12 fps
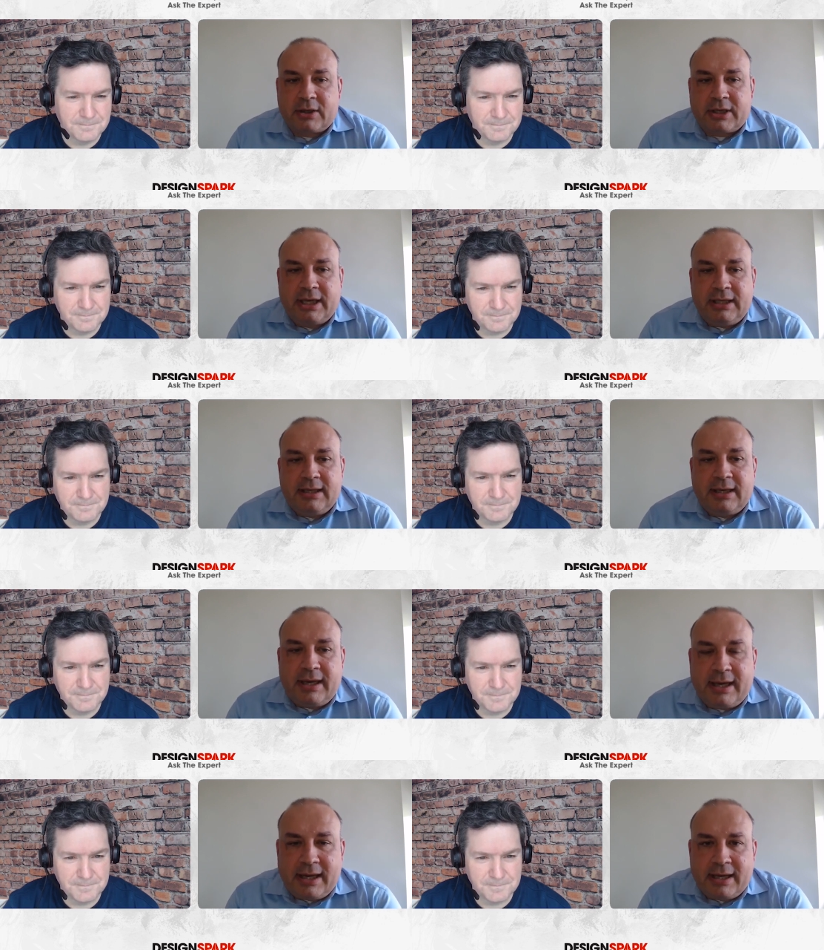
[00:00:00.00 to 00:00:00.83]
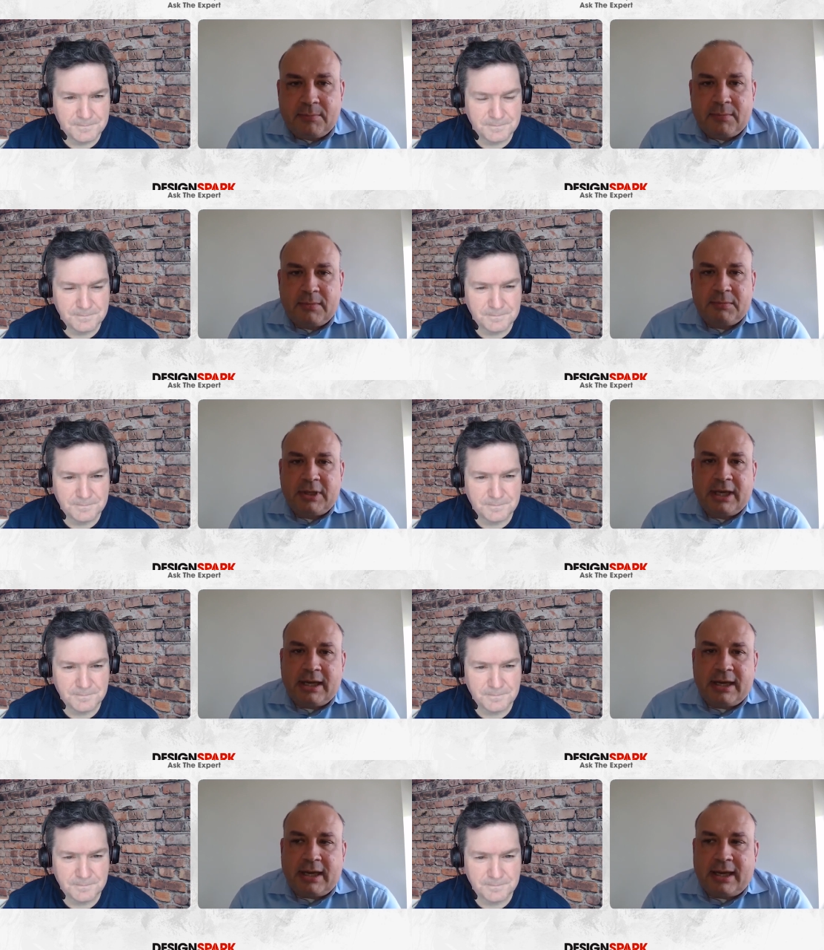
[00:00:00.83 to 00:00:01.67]
Speaker 1: Okay, um,
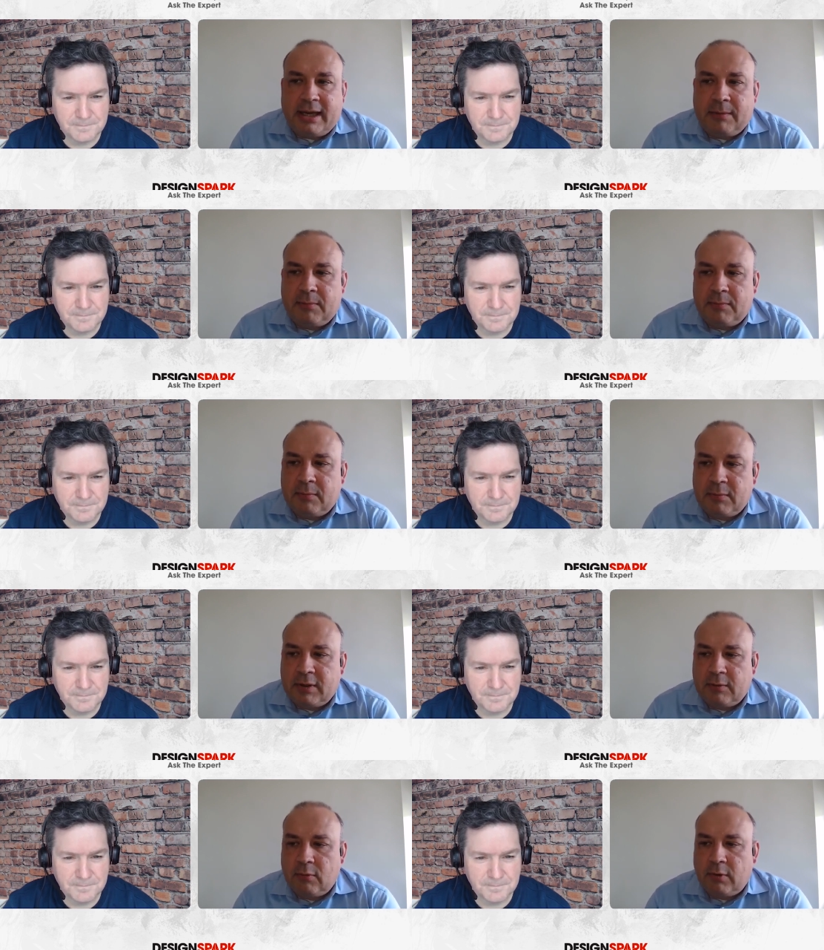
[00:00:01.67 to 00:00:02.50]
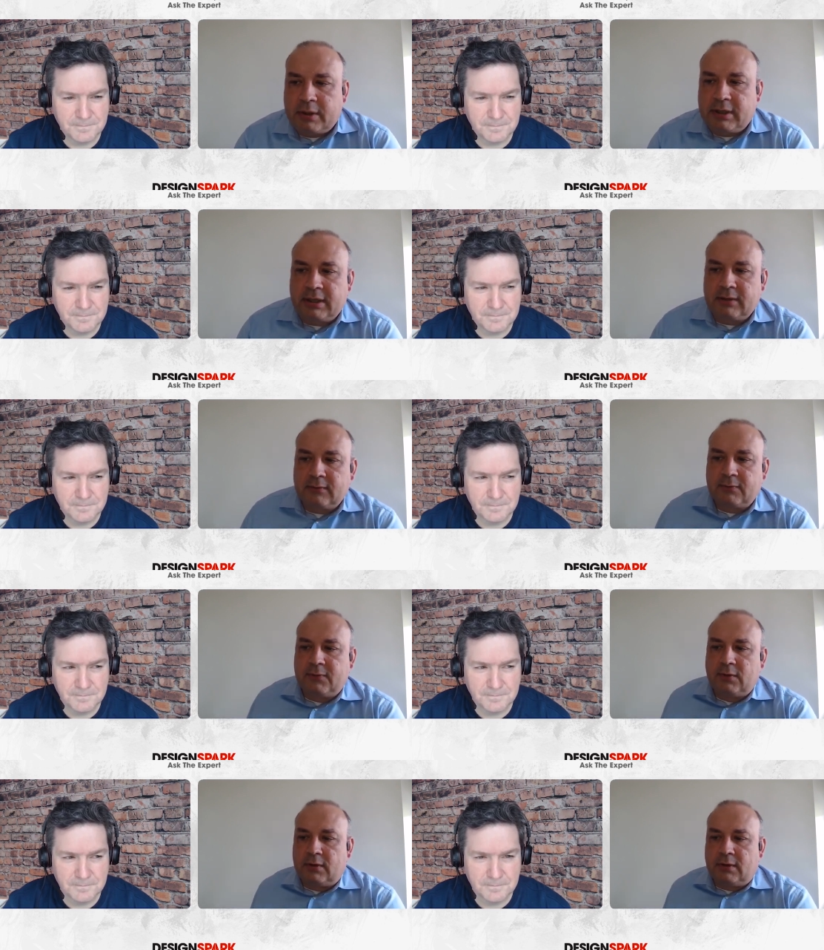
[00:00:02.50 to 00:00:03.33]
yeah, I'm working
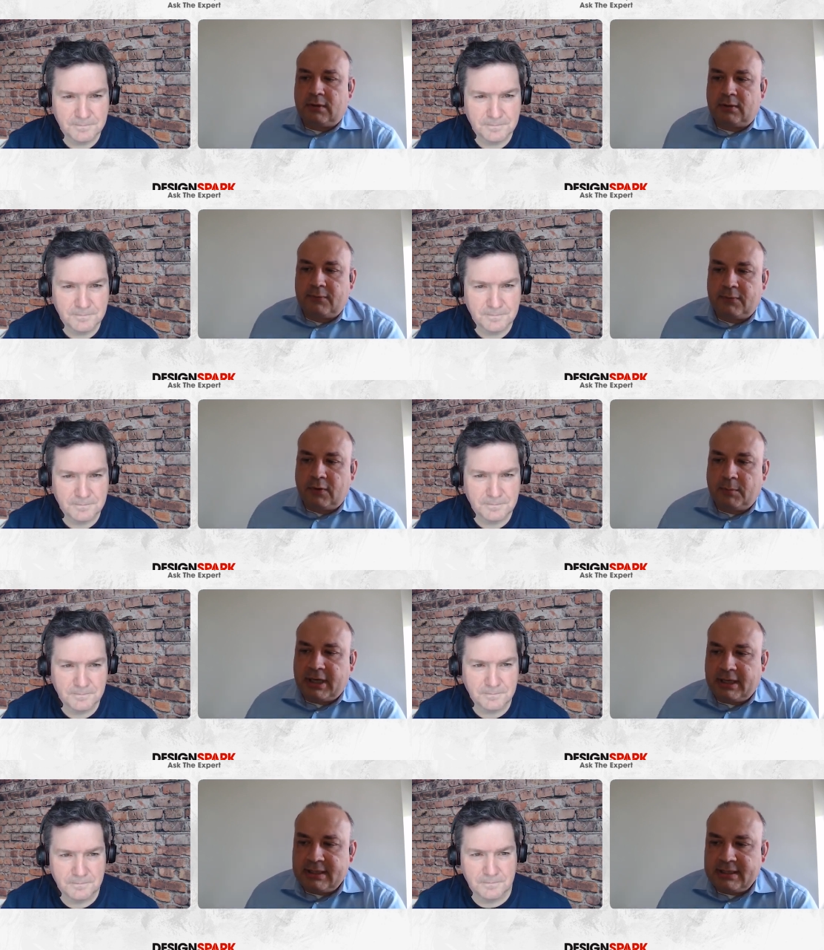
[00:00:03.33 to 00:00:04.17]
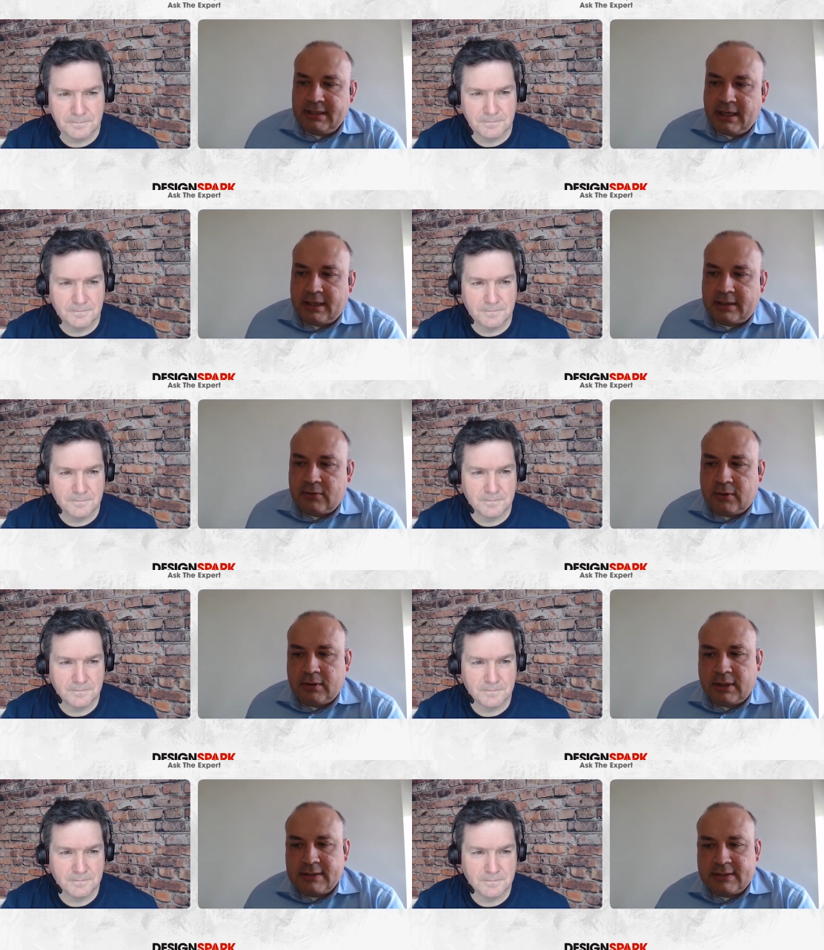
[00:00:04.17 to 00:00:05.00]
for former NEC
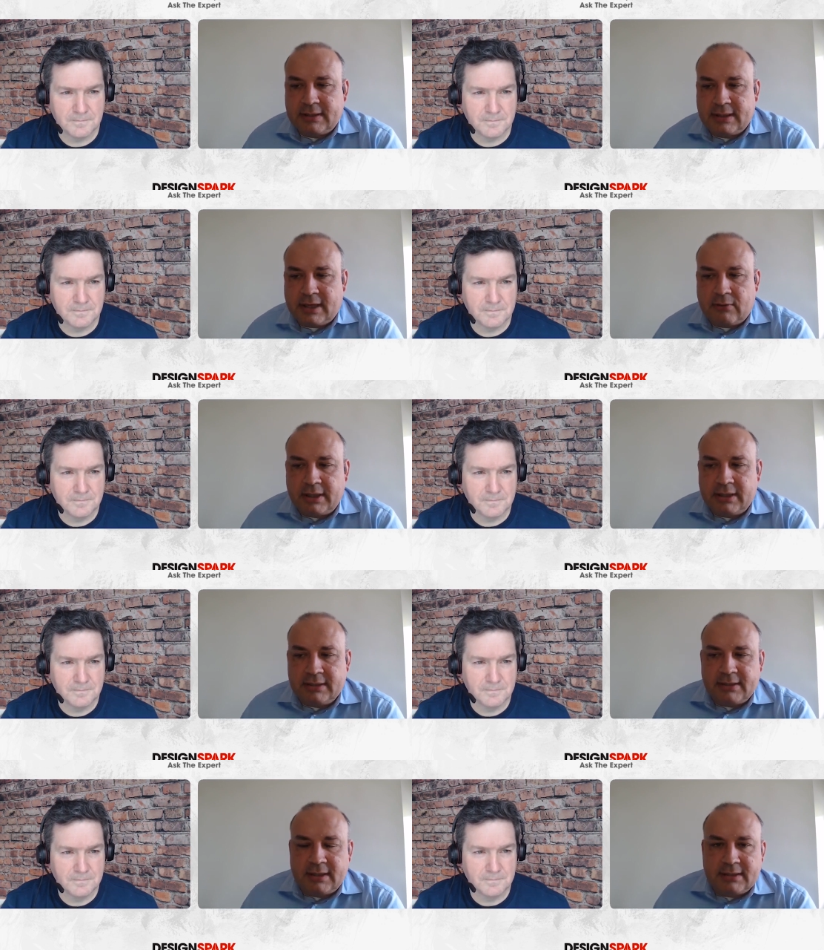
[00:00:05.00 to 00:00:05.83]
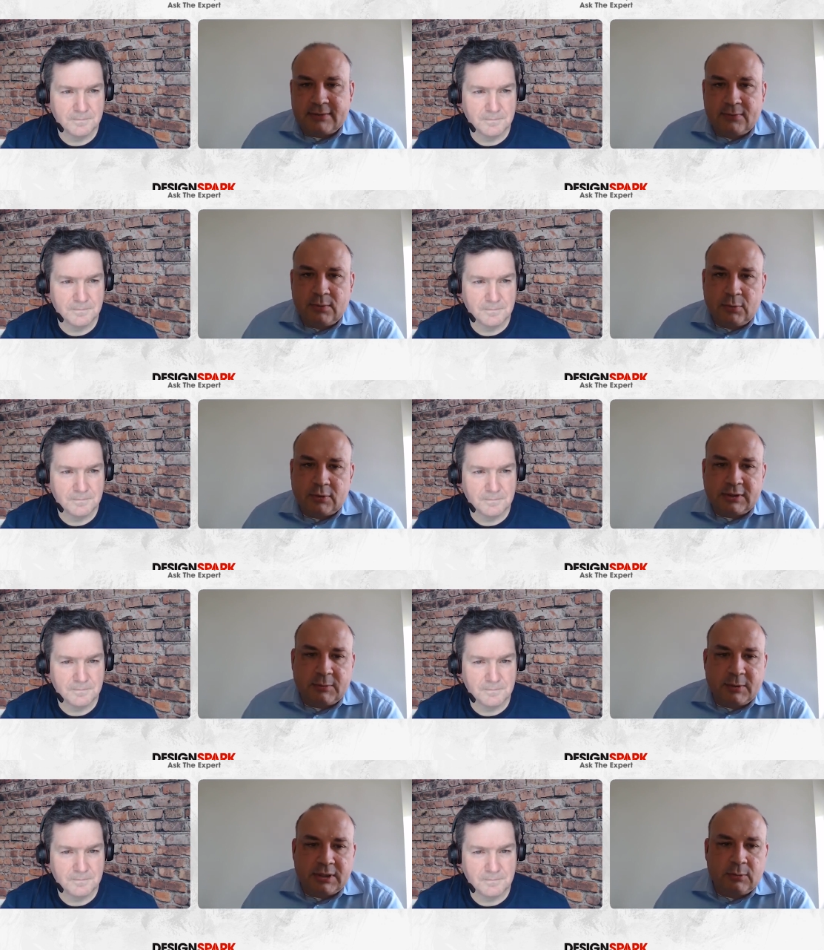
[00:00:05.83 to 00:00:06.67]
Electronics and now Renesas for more
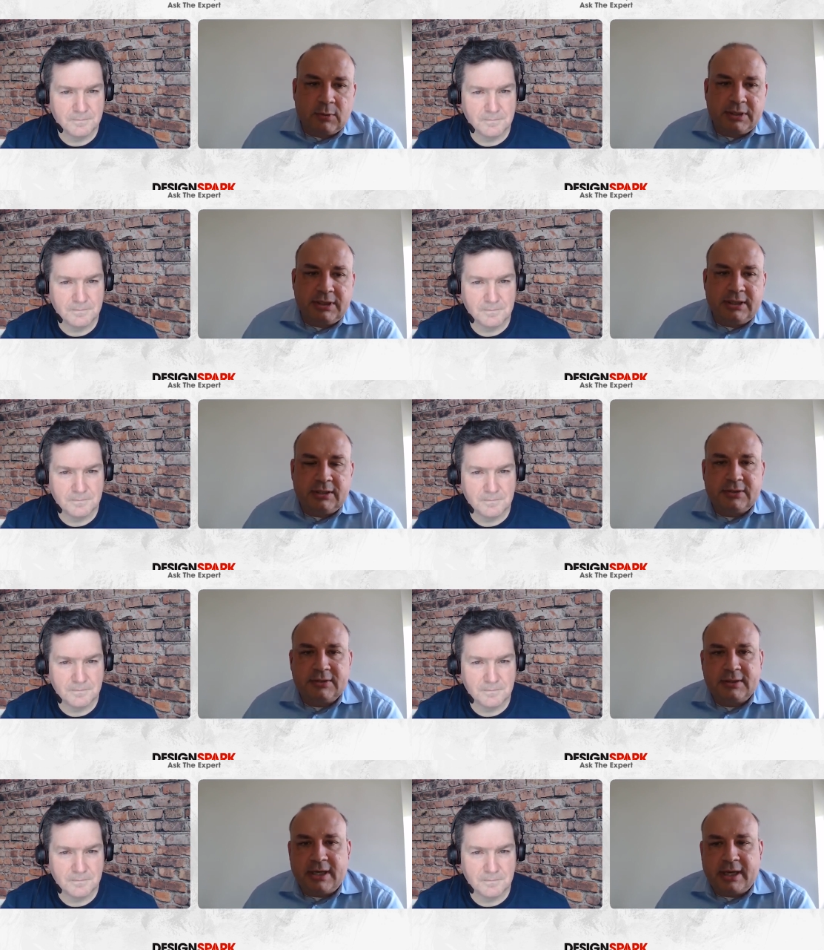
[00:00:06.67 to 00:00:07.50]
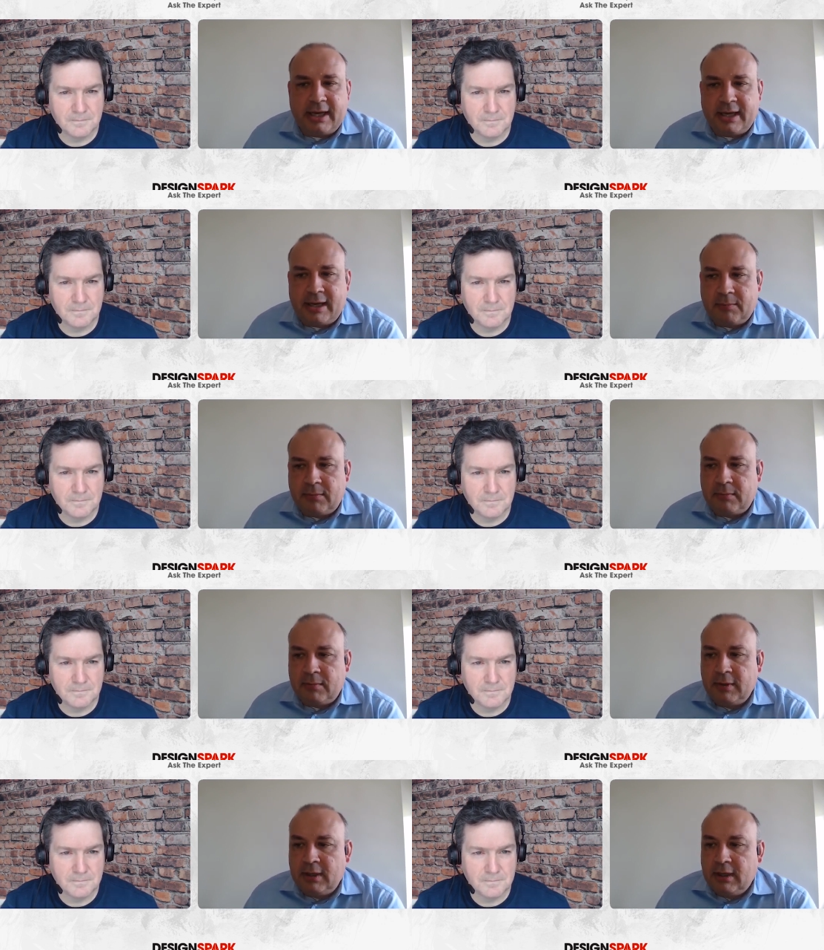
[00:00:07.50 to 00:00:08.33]
than 21 years.
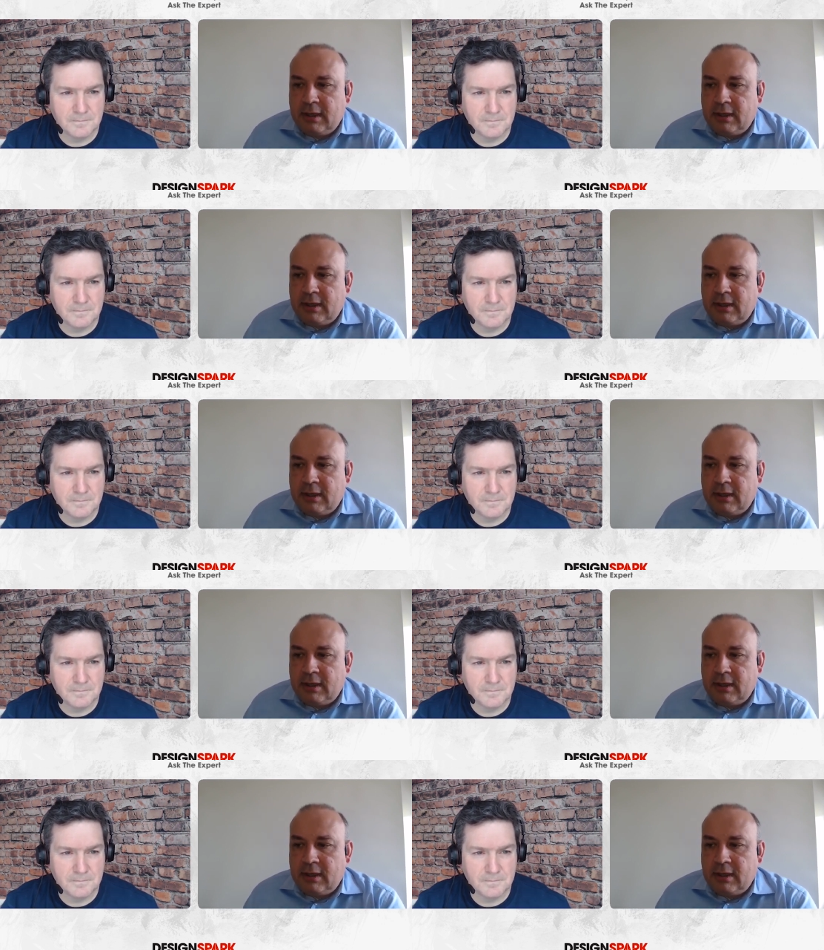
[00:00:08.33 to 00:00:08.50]
Um,